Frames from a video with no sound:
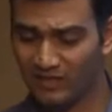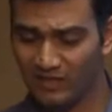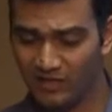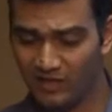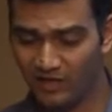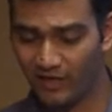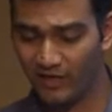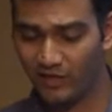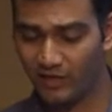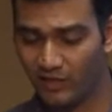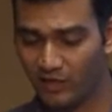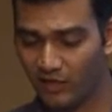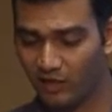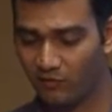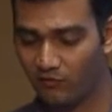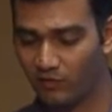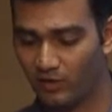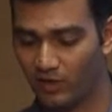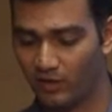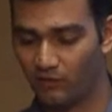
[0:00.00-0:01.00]
Again,
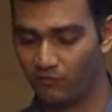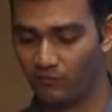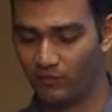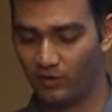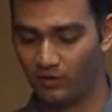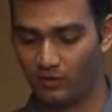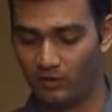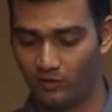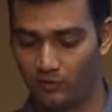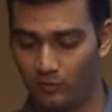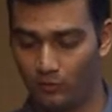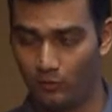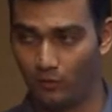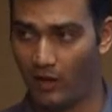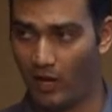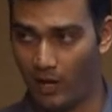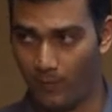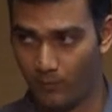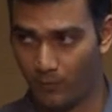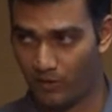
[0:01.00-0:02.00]
here we do
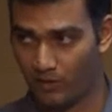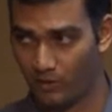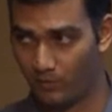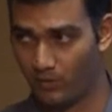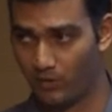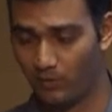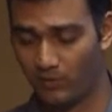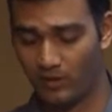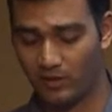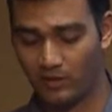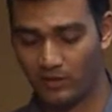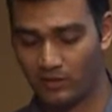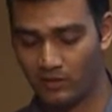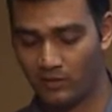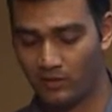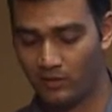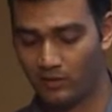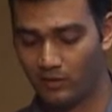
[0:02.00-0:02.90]
app enablement